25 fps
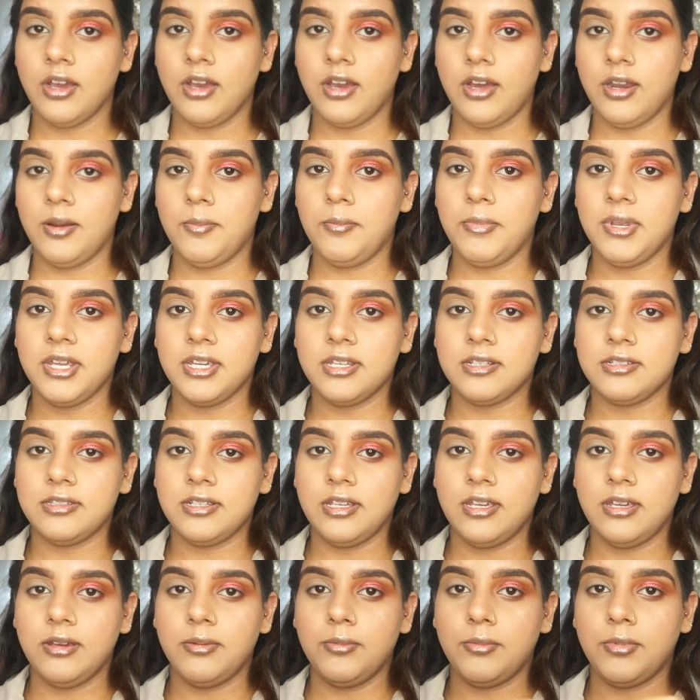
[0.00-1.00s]
and mix
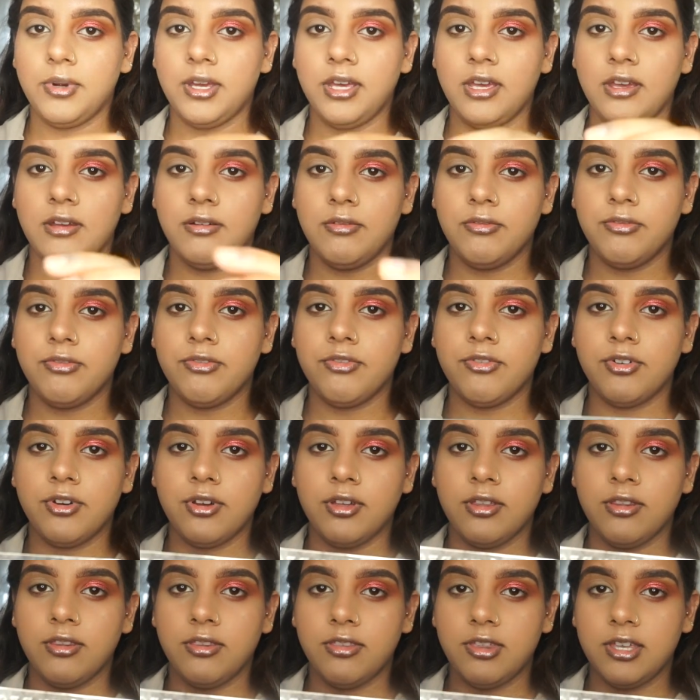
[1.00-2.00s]
it with
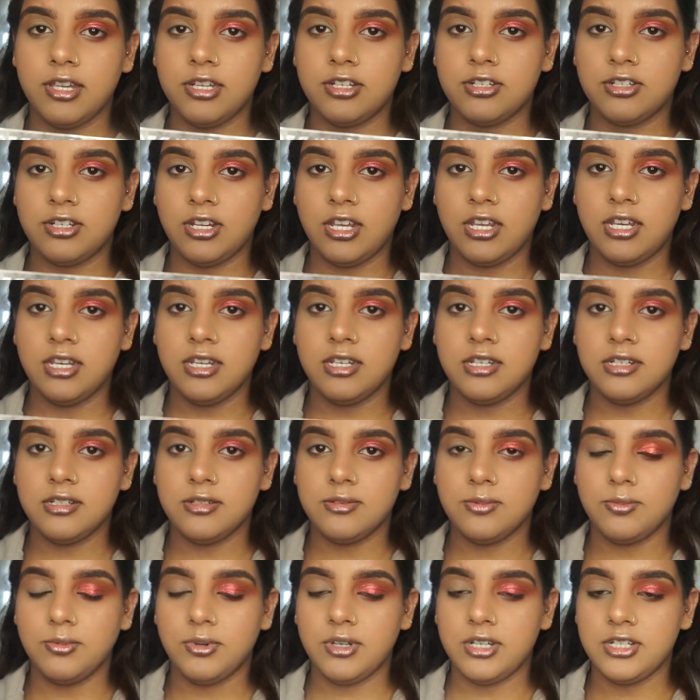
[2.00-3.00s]
this
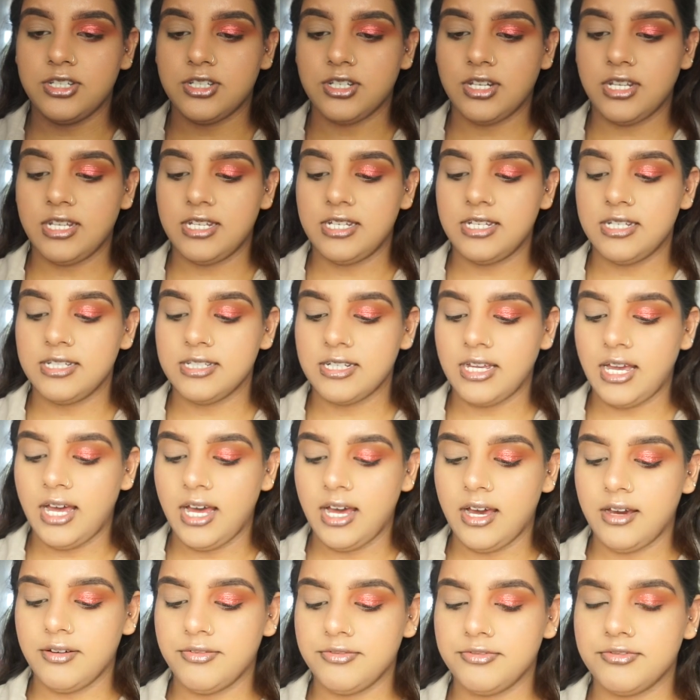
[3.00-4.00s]
shade, which is
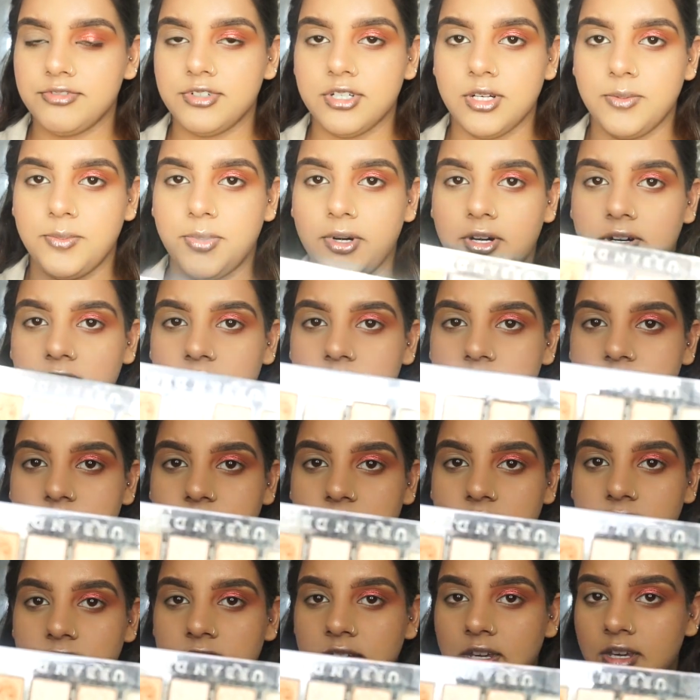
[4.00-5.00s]
After
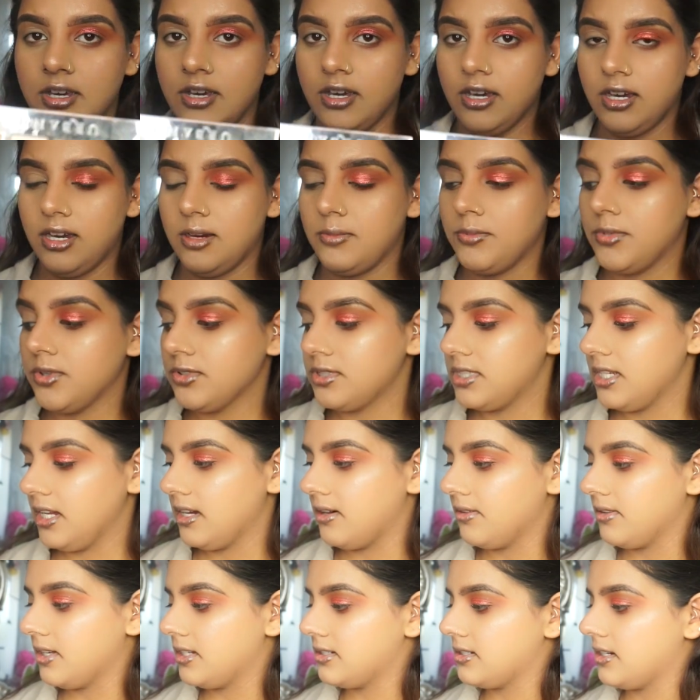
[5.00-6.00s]
Party, and we'll see
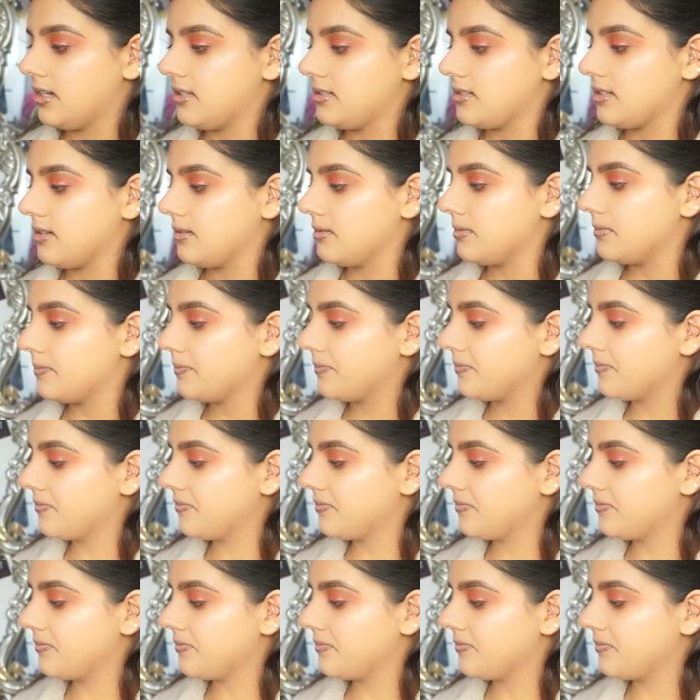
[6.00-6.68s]
how that turns out.